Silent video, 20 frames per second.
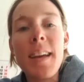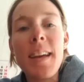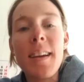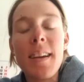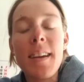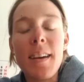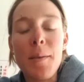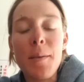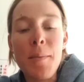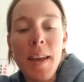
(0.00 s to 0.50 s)

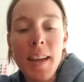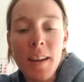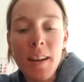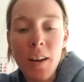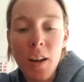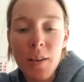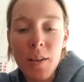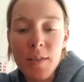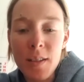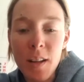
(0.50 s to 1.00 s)
I make a
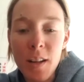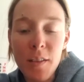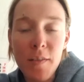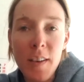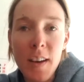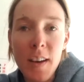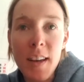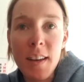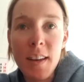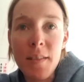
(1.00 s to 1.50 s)
lot of stuff.
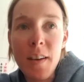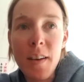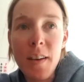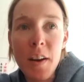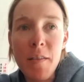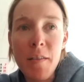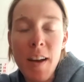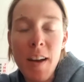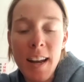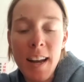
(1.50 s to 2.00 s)
I very
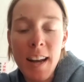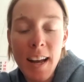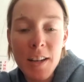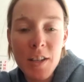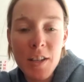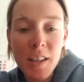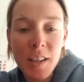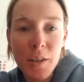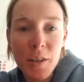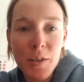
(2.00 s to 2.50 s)
rarely
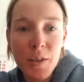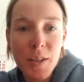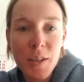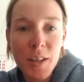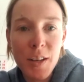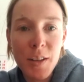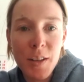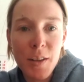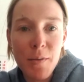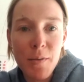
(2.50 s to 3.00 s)
actually use
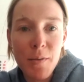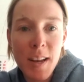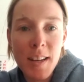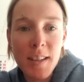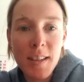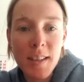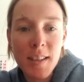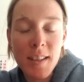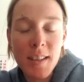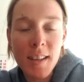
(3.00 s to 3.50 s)
the the
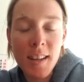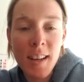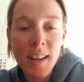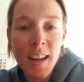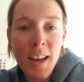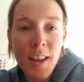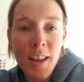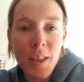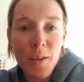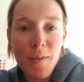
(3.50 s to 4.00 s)
race
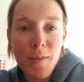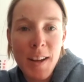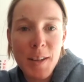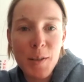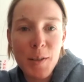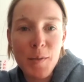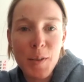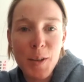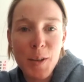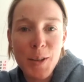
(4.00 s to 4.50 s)
the
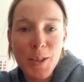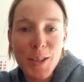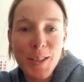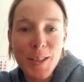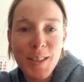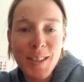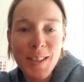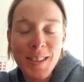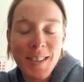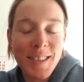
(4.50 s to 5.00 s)
race food
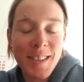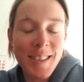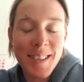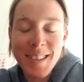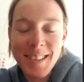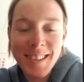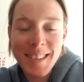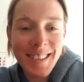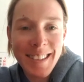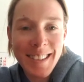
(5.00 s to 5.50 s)
just
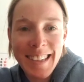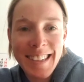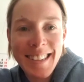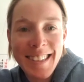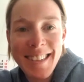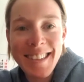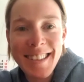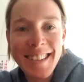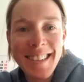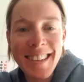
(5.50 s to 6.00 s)
because
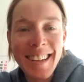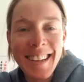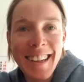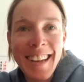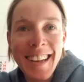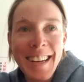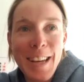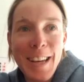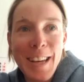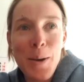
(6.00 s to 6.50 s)
it's
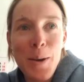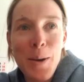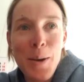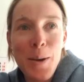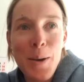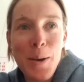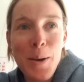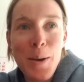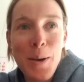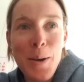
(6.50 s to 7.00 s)
you want
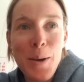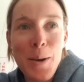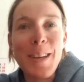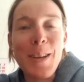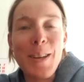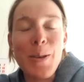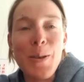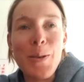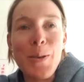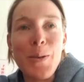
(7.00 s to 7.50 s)
something that
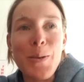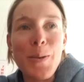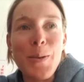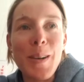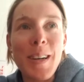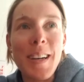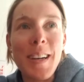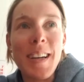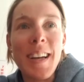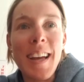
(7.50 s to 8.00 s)
you
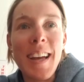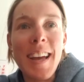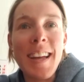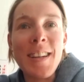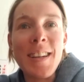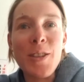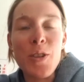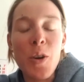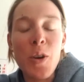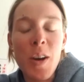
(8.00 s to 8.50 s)

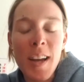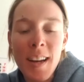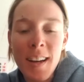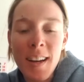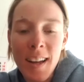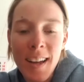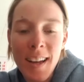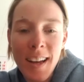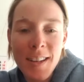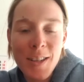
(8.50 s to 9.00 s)
enjoy, and
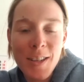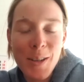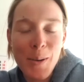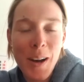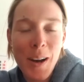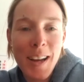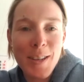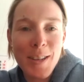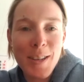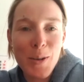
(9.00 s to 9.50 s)
I actually
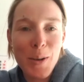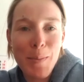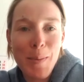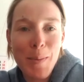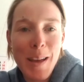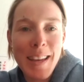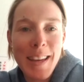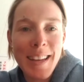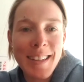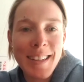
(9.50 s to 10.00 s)
quite enjoy
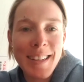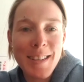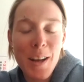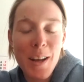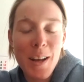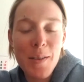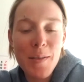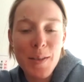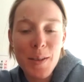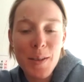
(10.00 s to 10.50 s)
baking
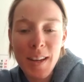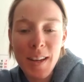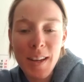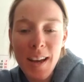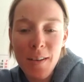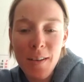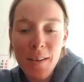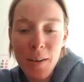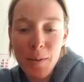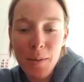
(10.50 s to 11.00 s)
stuff. So yeah,
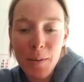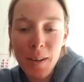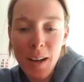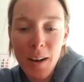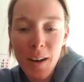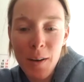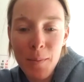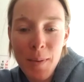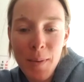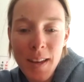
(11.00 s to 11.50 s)
I'll
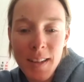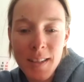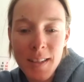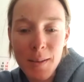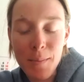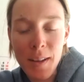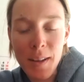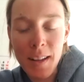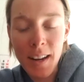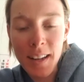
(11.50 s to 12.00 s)
I'll make
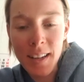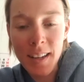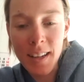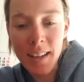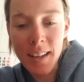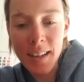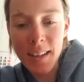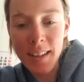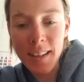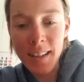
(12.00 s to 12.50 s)
something like a